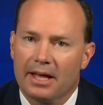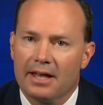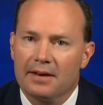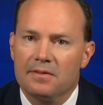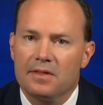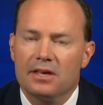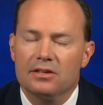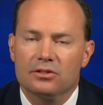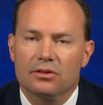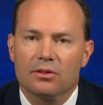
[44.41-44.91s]

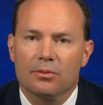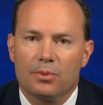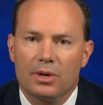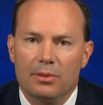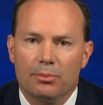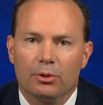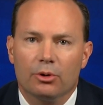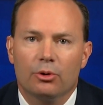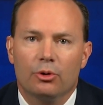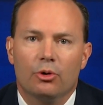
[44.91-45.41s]
And these are the
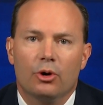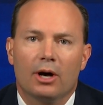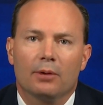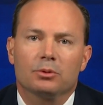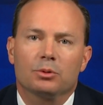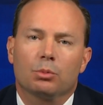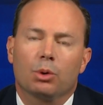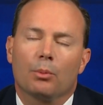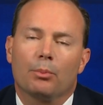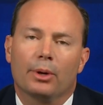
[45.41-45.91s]
people who
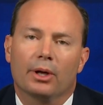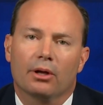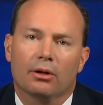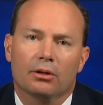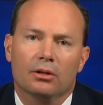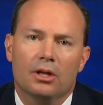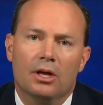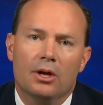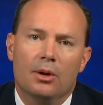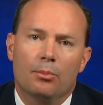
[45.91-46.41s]
helped
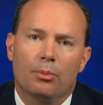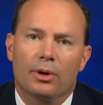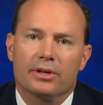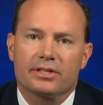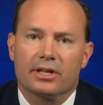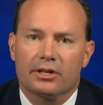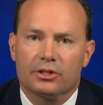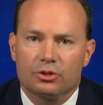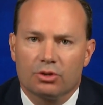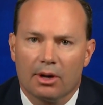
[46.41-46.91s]
propel
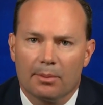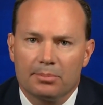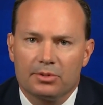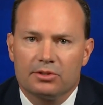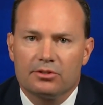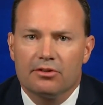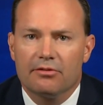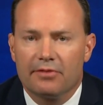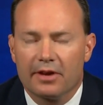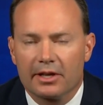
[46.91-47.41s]
President
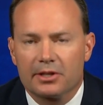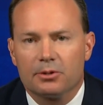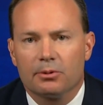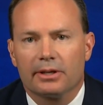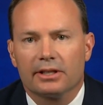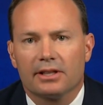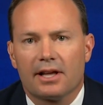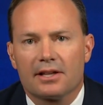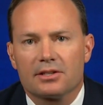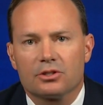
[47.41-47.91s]
Trump to
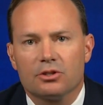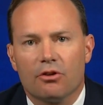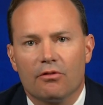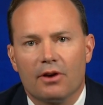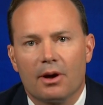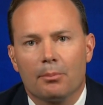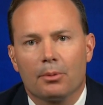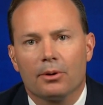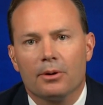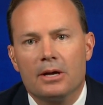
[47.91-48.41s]
victory last
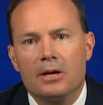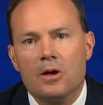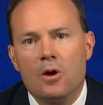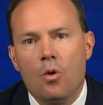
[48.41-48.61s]
November.